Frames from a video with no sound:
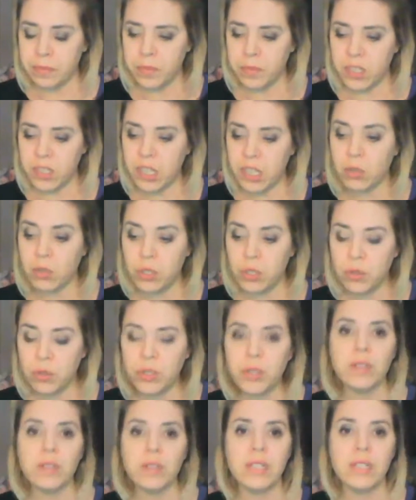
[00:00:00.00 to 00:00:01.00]
So
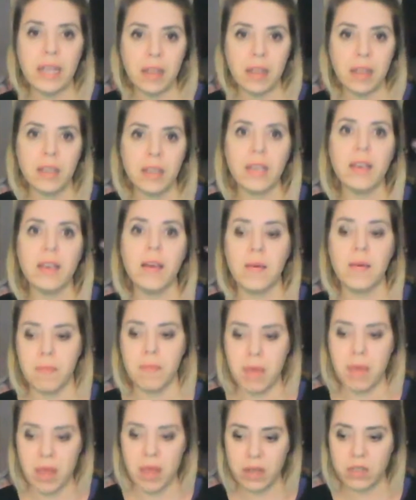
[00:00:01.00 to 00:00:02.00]
do your daily
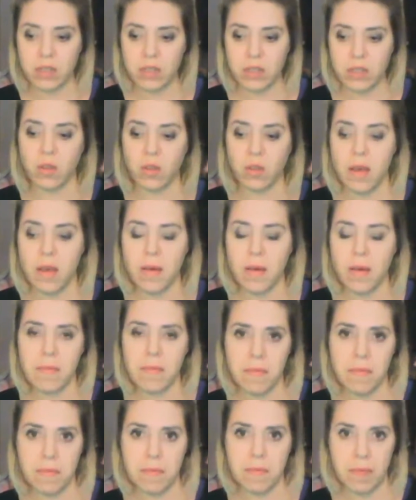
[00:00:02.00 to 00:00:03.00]
mental
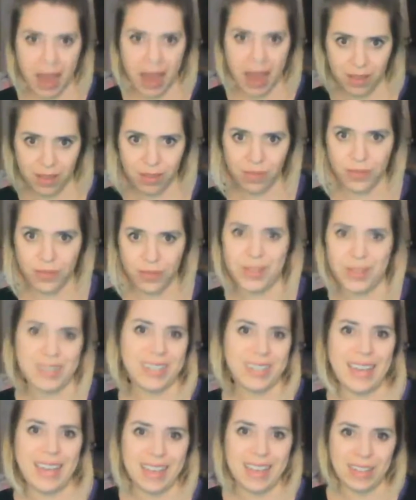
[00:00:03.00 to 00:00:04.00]
bath for
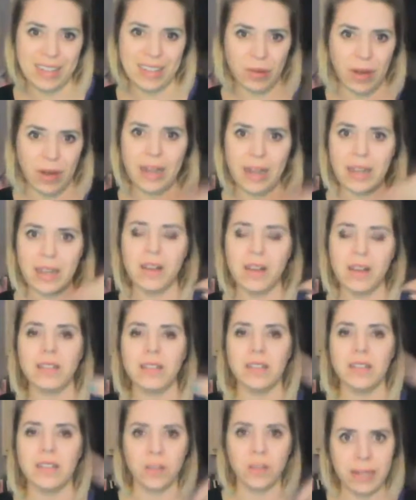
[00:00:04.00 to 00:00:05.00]
the day. That's what Heidi
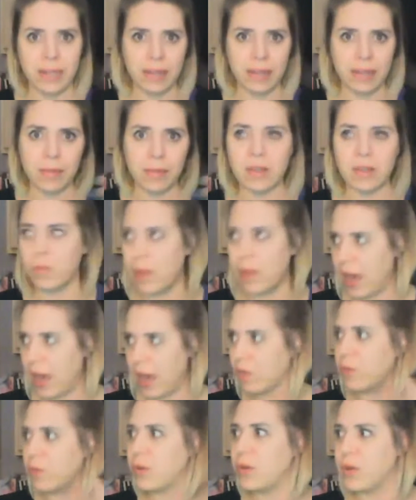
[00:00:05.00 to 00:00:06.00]
calls it, your daily mental
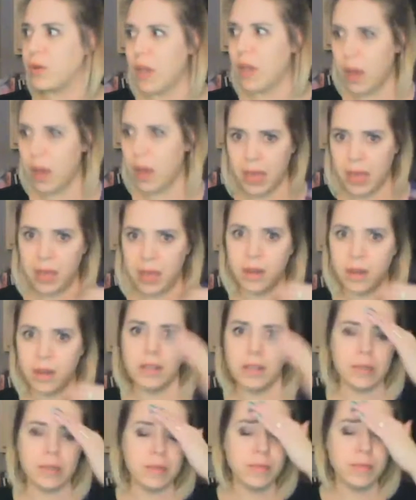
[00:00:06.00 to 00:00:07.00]
bath, where you come in
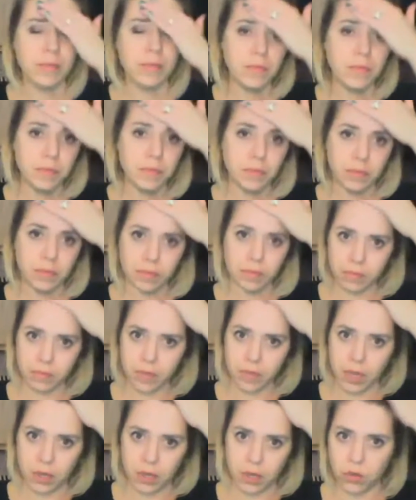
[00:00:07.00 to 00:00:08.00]

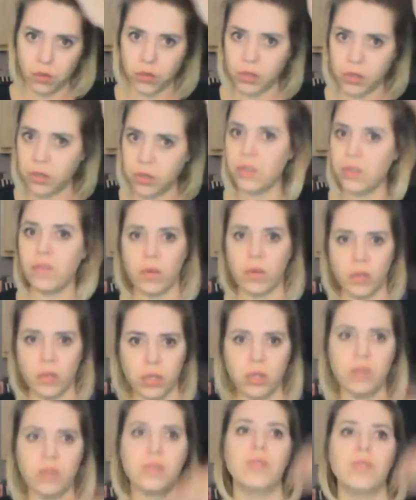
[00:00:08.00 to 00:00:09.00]
and you do your
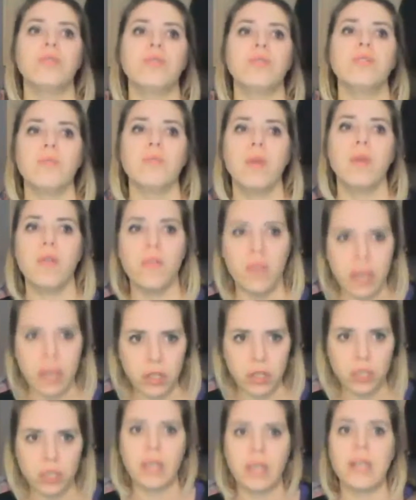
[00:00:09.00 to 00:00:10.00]
devotional, you do your
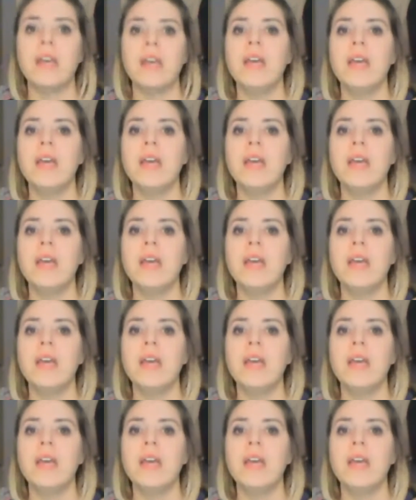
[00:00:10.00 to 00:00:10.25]
motivation,